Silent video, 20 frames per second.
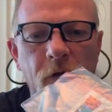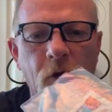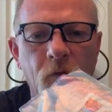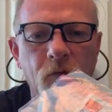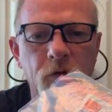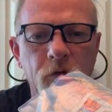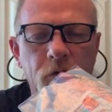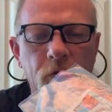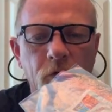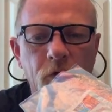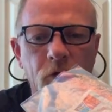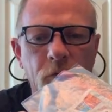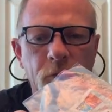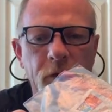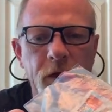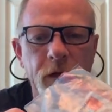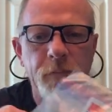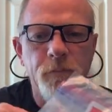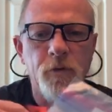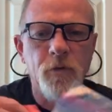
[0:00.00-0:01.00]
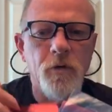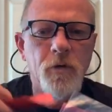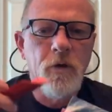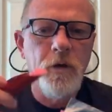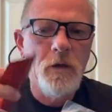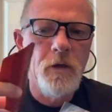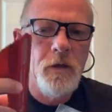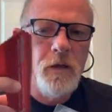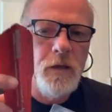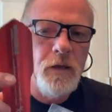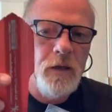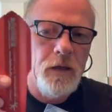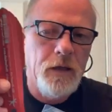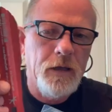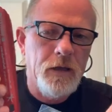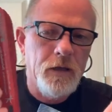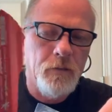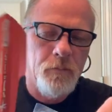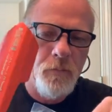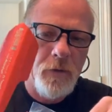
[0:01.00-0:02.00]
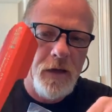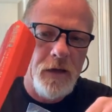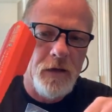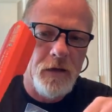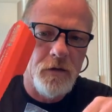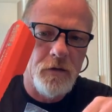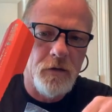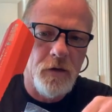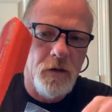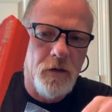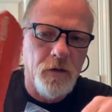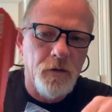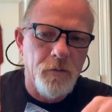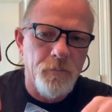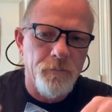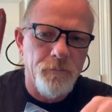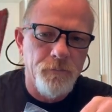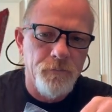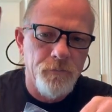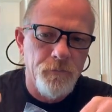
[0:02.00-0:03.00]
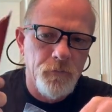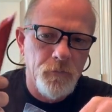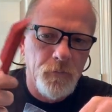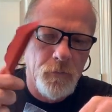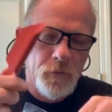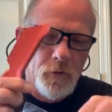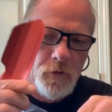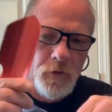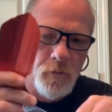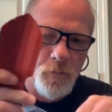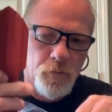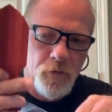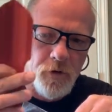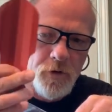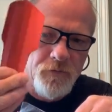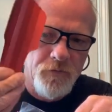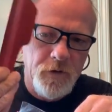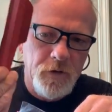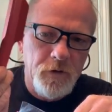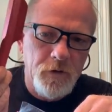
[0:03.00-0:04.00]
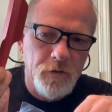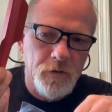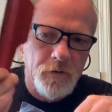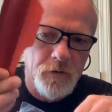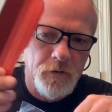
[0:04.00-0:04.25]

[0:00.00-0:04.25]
over toilet paper, and my privy,